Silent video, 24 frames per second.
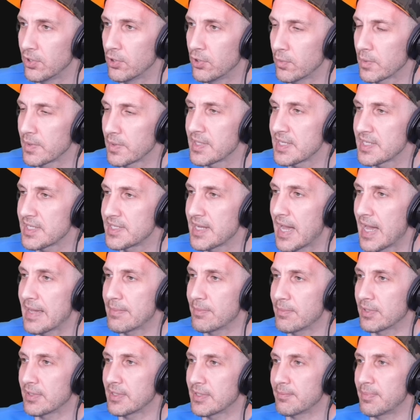Who are these 9
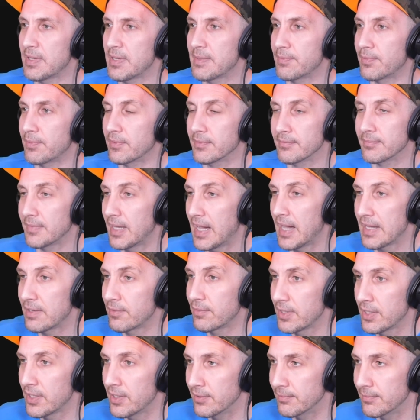million people? I
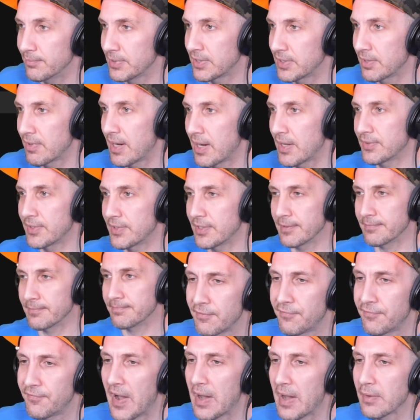don't know, but they're out there.
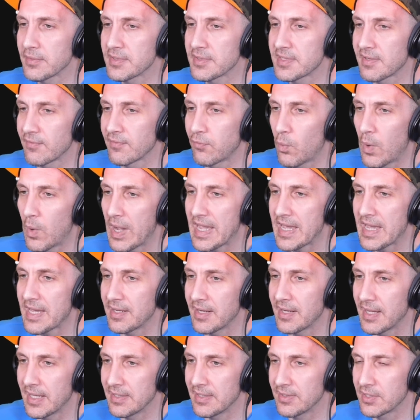Fountains of
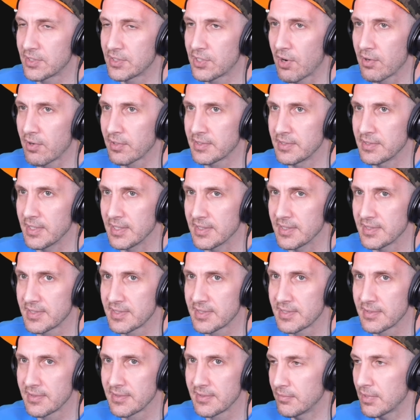Wayne and the
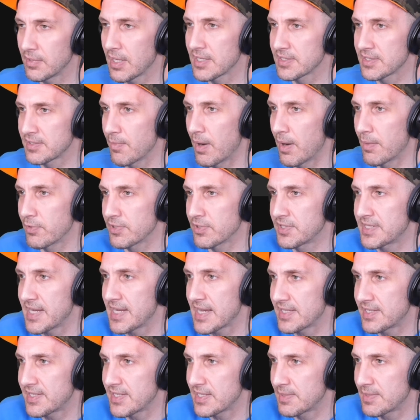Darkness. You guys remember
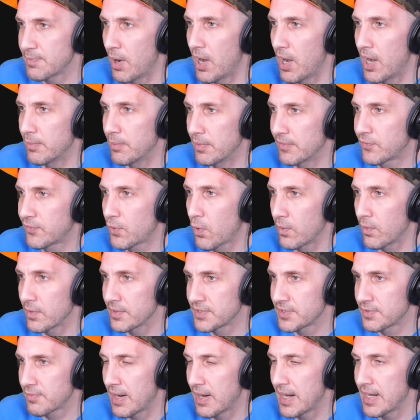Stacy's Mom, of
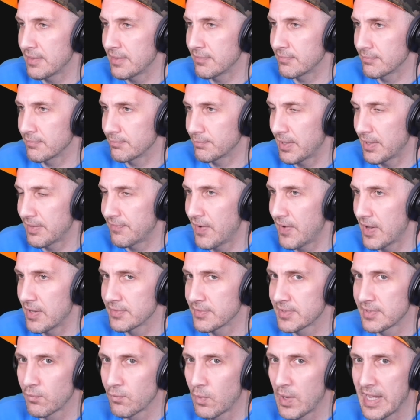course, right? By
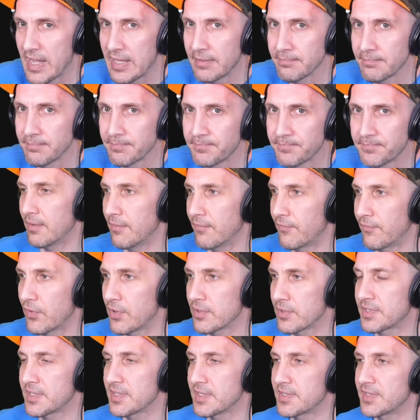Fountains of Wayne
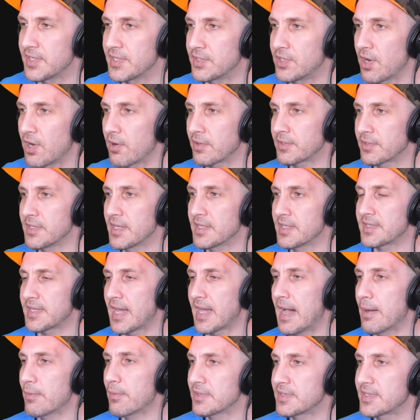versus the Darkness.
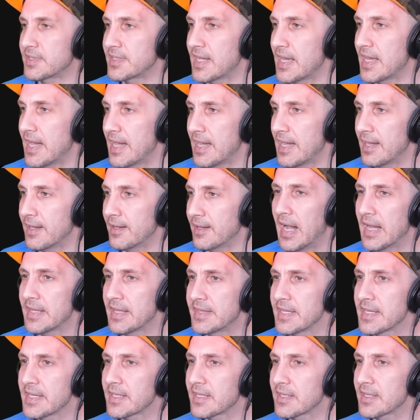I would say, I
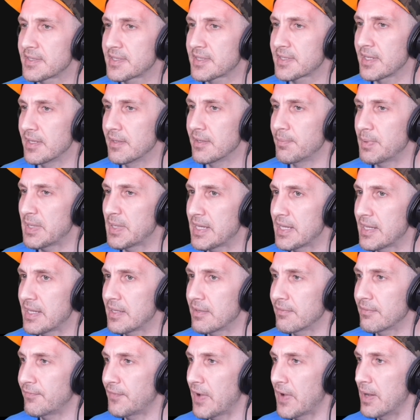think it's going to
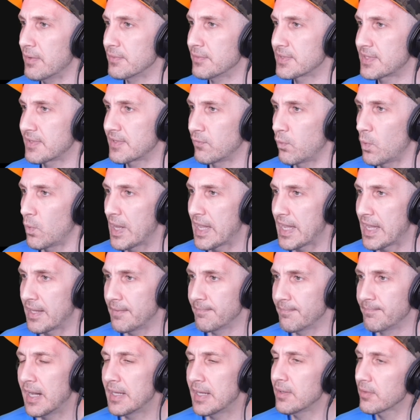be Fountains of
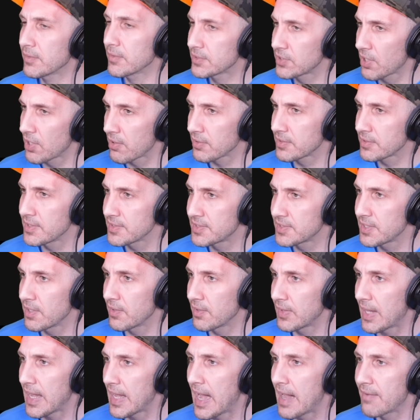Wayne. I know the Darkness, you
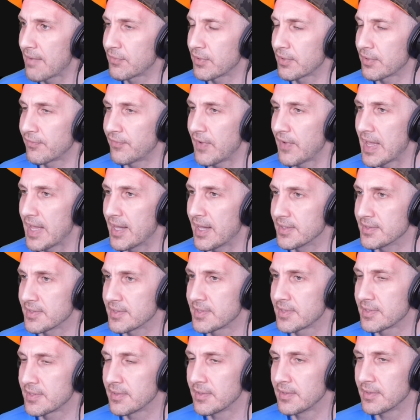know, they have their
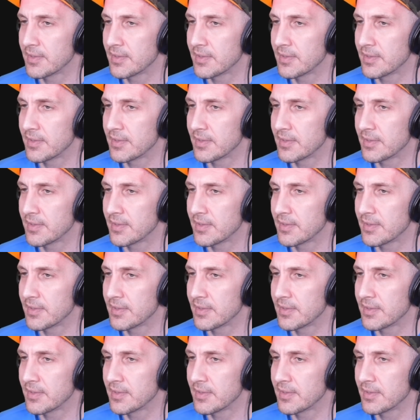fans.